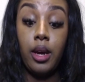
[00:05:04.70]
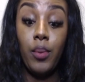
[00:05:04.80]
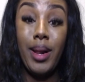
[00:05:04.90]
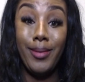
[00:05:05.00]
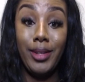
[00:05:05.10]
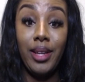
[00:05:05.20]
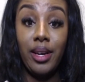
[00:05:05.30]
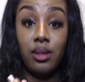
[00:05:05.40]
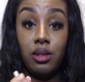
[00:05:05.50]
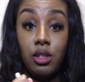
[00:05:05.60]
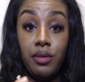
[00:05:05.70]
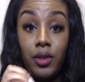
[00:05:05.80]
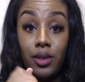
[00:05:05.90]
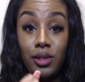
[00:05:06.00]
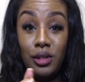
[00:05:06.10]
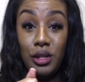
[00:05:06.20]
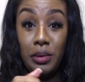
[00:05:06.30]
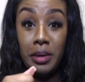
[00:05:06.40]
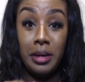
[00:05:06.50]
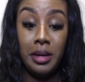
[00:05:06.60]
What I don't really like is the doe foot on this too,